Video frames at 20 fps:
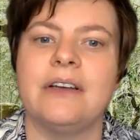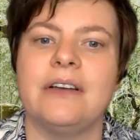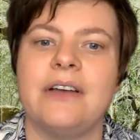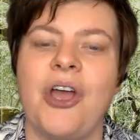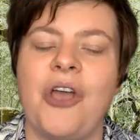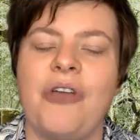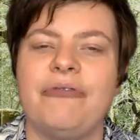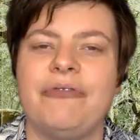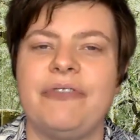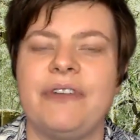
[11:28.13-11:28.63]

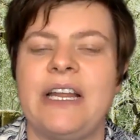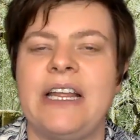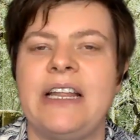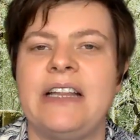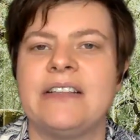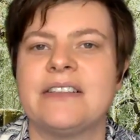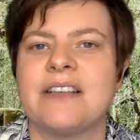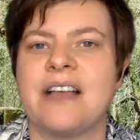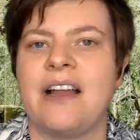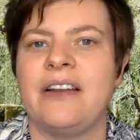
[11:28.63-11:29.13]
hopefully
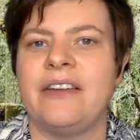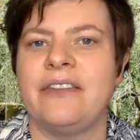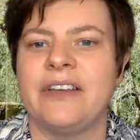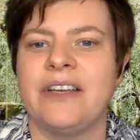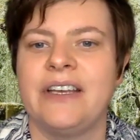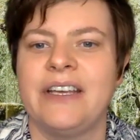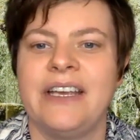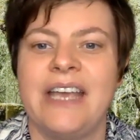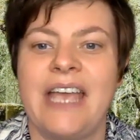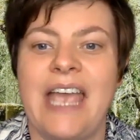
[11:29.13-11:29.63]
it's kind of
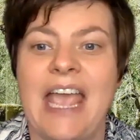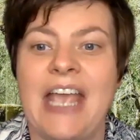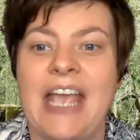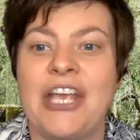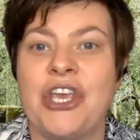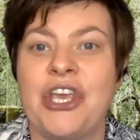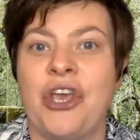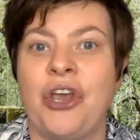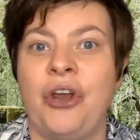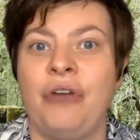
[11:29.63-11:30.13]

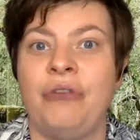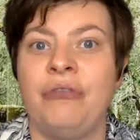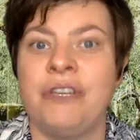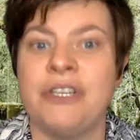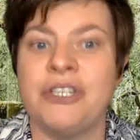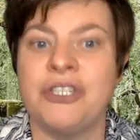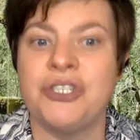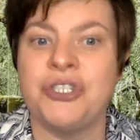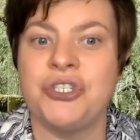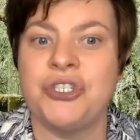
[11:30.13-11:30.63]

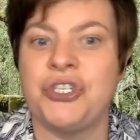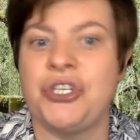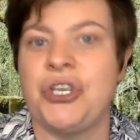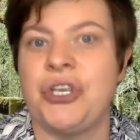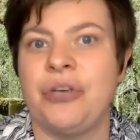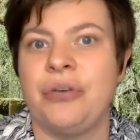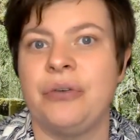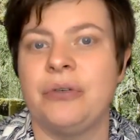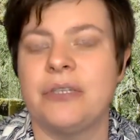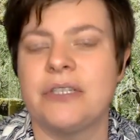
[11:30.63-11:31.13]
encouraged
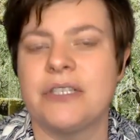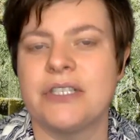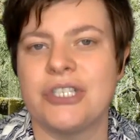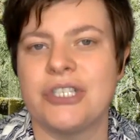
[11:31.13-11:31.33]
you